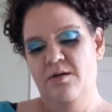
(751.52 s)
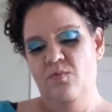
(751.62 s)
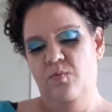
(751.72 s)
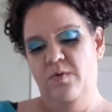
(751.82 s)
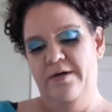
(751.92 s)

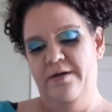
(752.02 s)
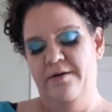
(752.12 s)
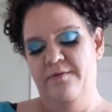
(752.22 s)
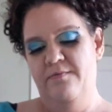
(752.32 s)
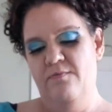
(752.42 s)

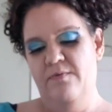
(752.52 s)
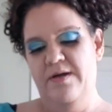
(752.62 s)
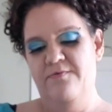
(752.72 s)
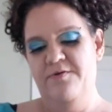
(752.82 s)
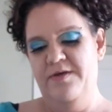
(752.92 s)

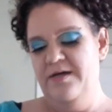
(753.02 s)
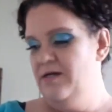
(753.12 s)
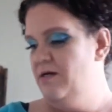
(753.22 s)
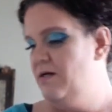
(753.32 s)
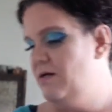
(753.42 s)
whenever
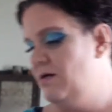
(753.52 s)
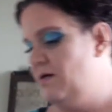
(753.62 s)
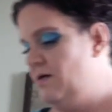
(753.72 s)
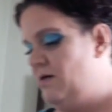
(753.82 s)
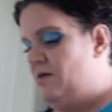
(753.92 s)
they
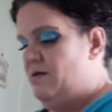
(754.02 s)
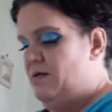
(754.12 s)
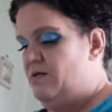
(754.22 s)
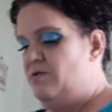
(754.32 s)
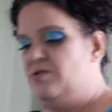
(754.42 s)

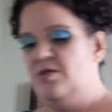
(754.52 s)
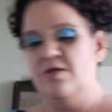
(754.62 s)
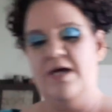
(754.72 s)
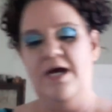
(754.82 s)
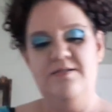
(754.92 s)

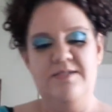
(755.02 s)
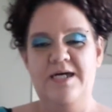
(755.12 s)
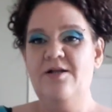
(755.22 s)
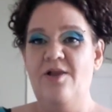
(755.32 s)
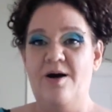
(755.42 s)
had to
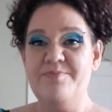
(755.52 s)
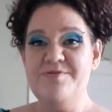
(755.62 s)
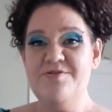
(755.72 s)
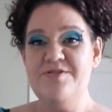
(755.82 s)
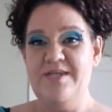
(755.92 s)
take a
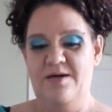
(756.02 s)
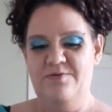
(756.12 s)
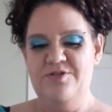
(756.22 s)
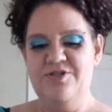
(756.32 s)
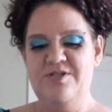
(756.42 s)
lobster
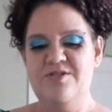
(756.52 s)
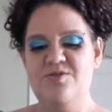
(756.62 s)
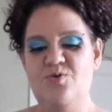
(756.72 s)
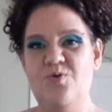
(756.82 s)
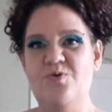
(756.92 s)
sandwich to
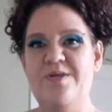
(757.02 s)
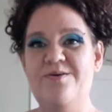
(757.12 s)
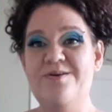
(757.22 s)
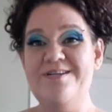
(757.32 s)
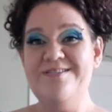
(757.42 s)
school, they
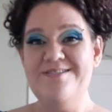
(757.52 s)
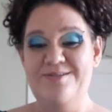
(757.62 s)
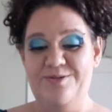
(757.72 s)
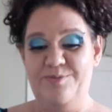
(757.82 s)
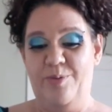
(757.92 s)
were
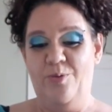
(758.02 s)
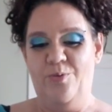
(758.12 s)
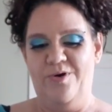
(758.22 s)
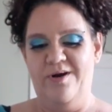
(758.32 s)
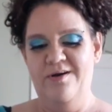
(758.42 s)
considered
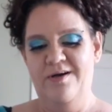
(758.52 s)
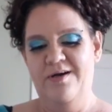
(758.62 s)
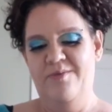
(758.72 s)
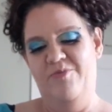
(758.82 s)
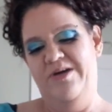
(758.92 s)
poor
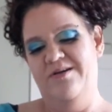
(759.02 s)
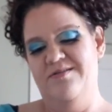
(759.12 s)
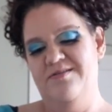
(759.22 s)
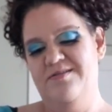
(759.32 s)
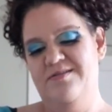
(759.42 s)

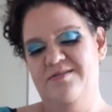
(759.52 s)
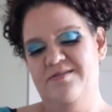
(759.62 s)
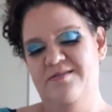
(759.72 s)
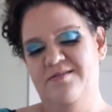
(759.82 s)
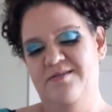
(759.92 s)
because
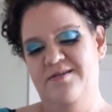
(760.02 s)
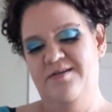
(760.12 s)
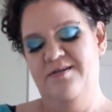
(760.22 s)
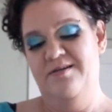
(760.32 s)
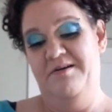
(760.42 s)

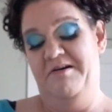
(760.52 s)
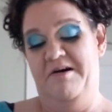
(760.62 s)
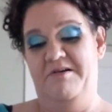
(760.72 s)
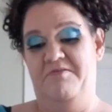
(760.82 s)
I